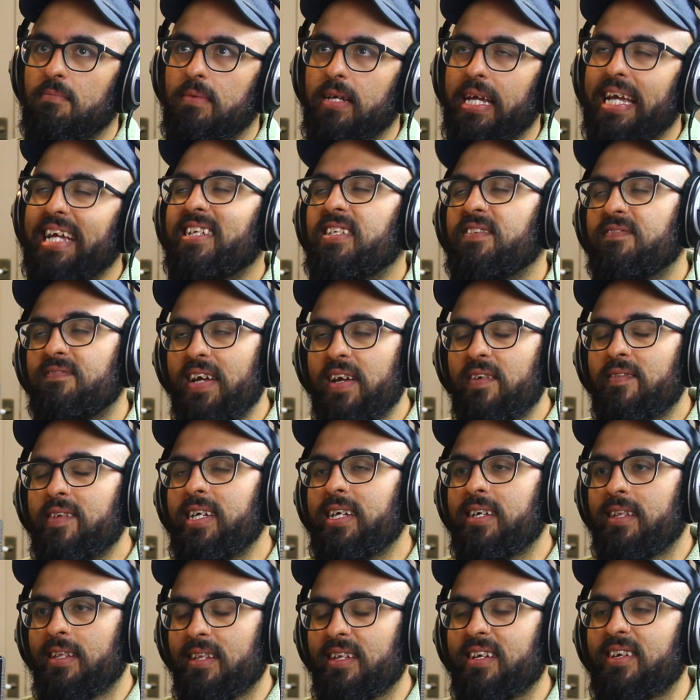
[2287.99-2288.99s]
It's
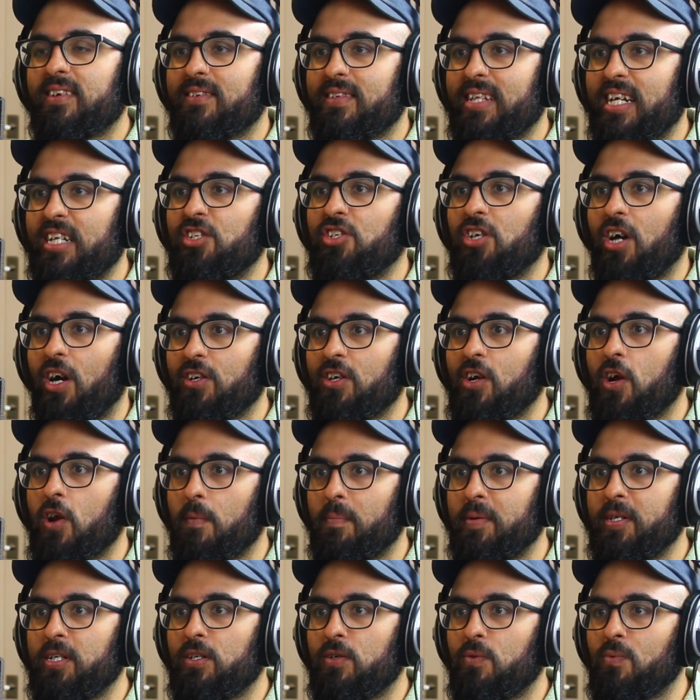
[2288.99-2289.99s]
very clear that John
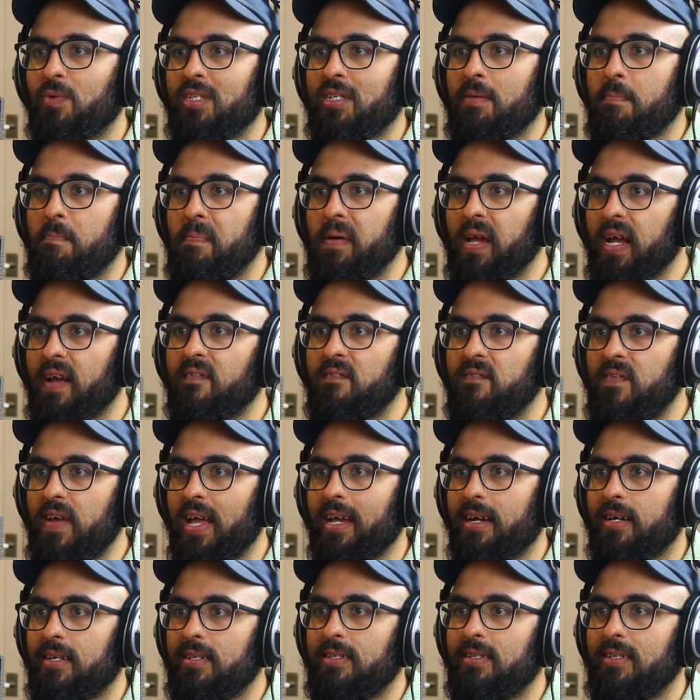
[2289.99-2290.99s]
Carpenter was a big
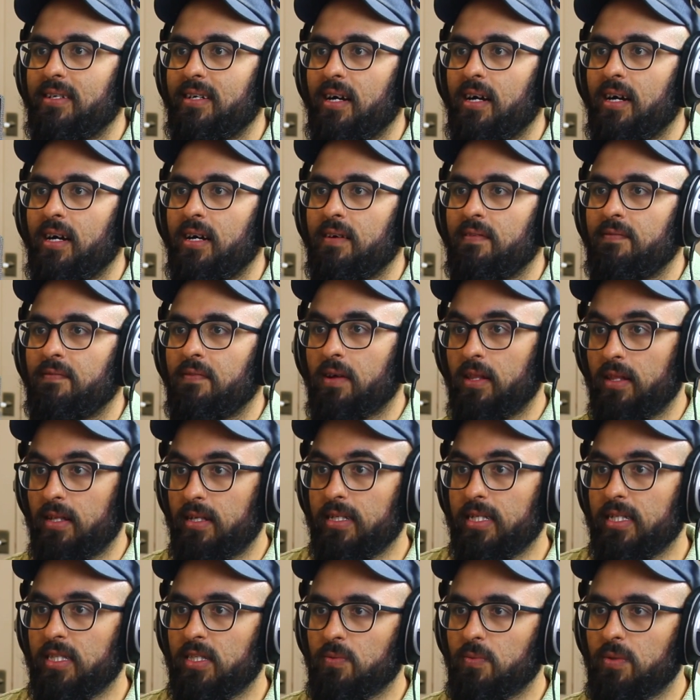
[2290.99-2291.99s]
fan of
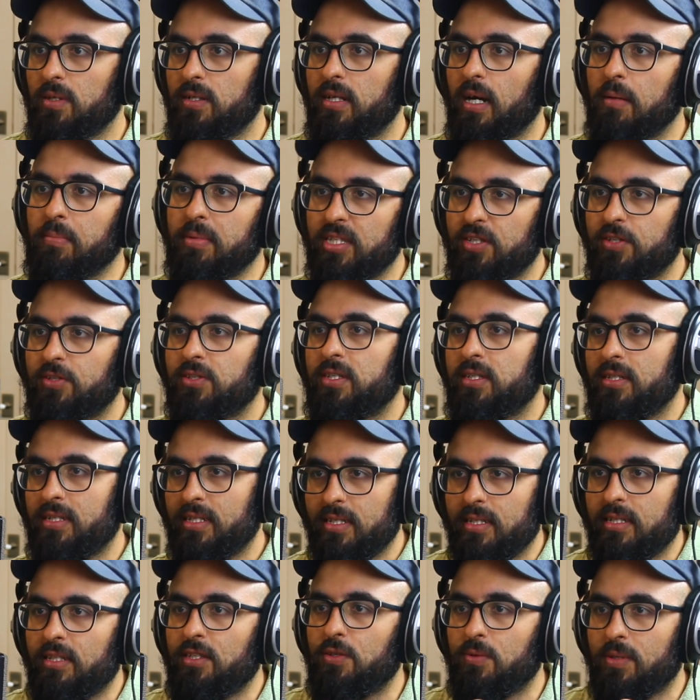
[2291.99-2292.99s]
Clint Eastwood. I mean,
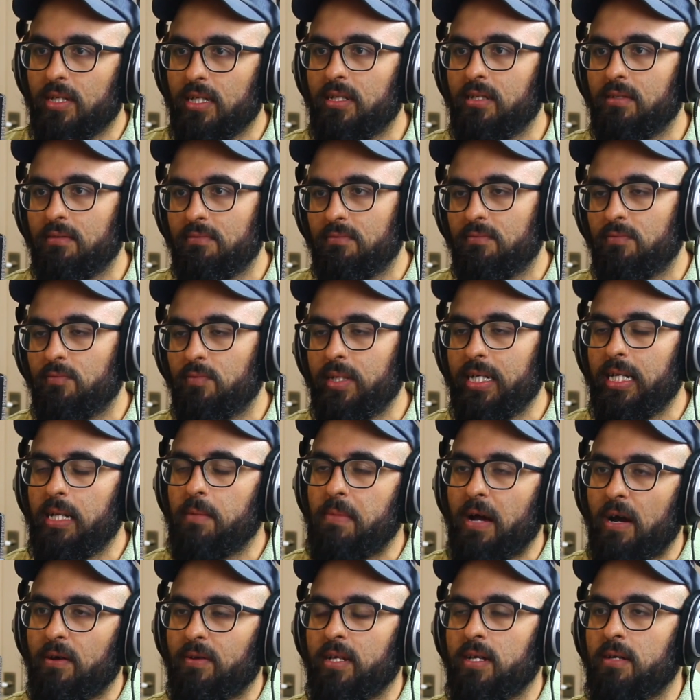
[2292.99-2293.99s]
you can read
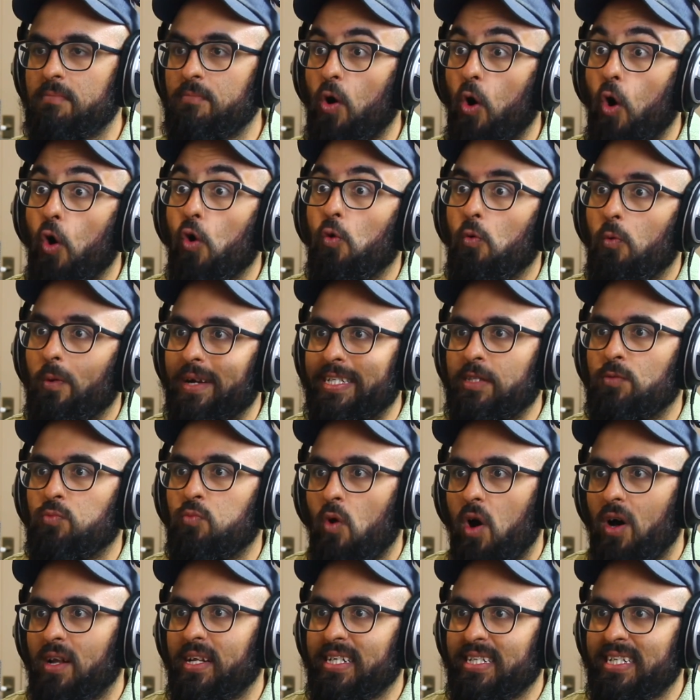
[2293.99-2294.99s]
about him always
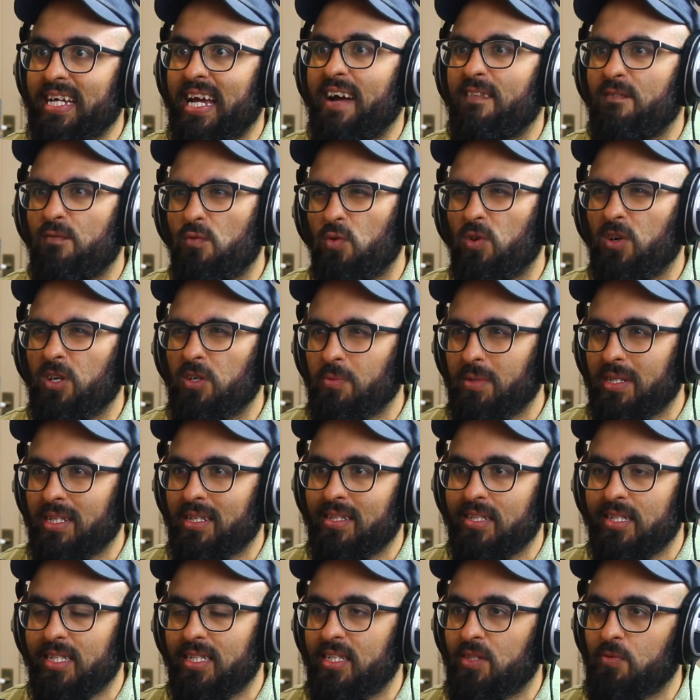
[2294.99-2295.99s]
wanting to have worked with
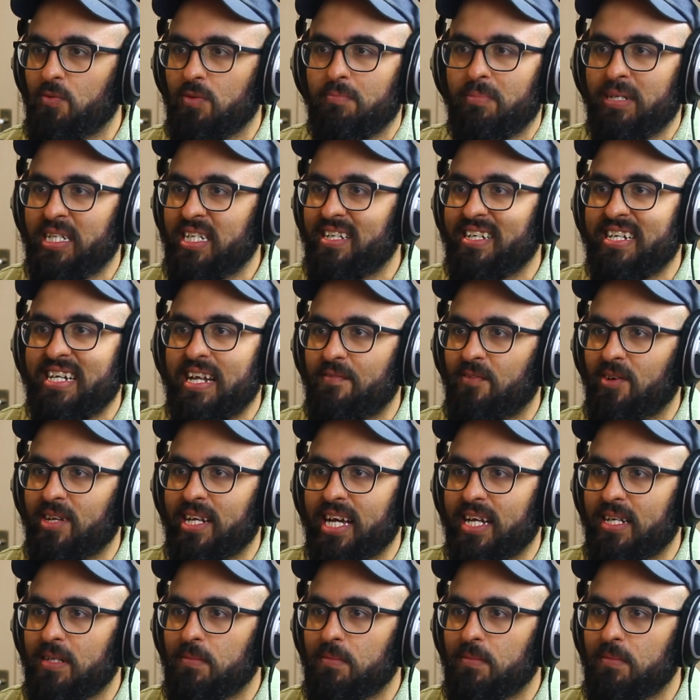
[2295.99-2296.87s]
Clint Eastwood, but he could never get